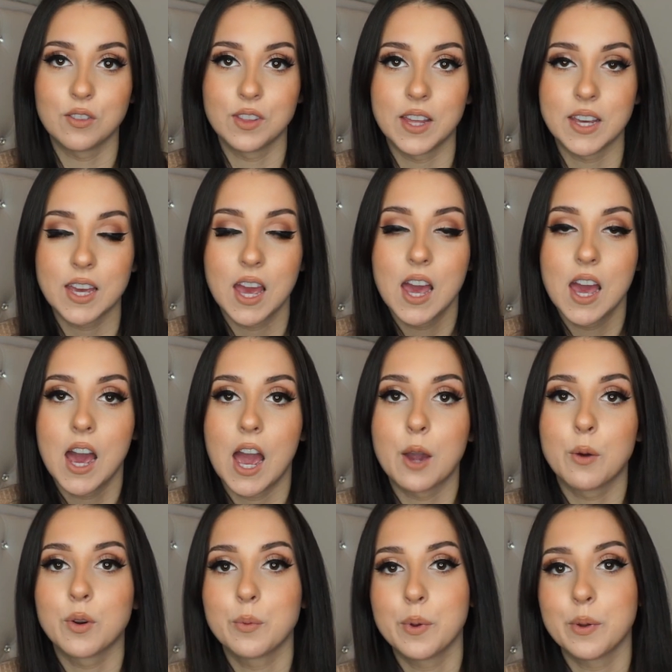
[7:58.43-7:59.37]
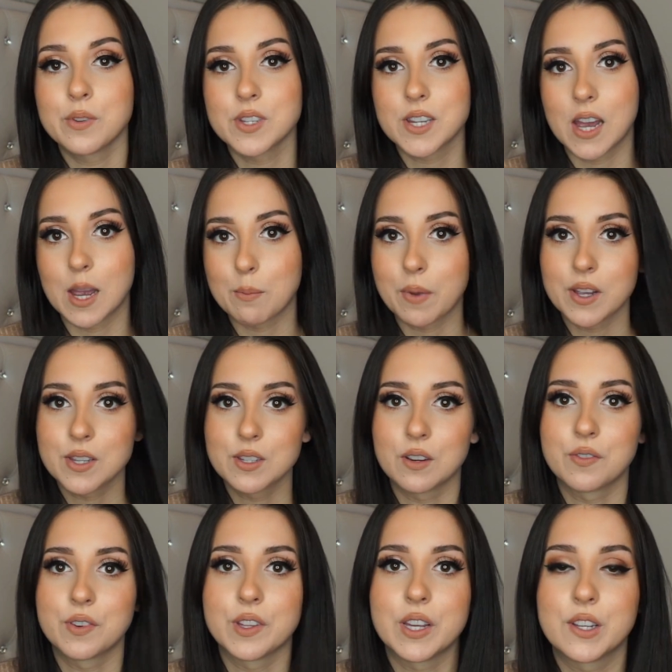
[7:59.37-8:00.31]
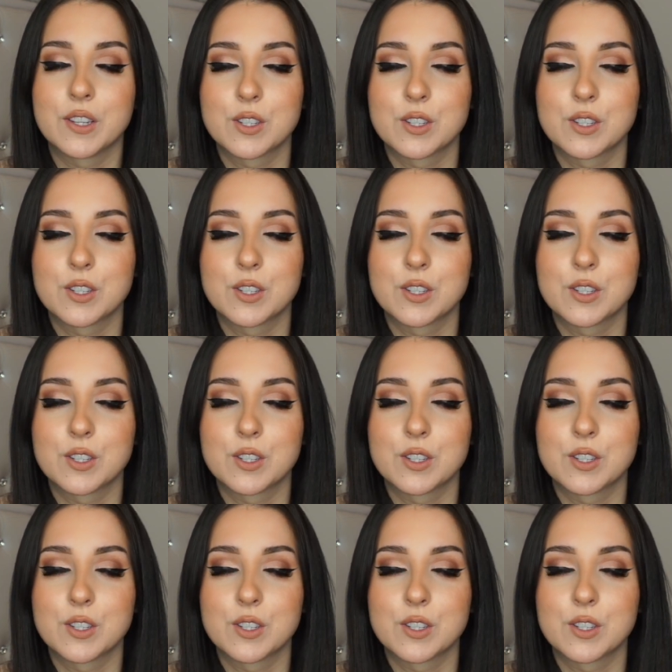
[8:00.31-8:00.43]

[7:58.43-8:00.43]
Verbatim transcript: like, I want to be able to time myself for like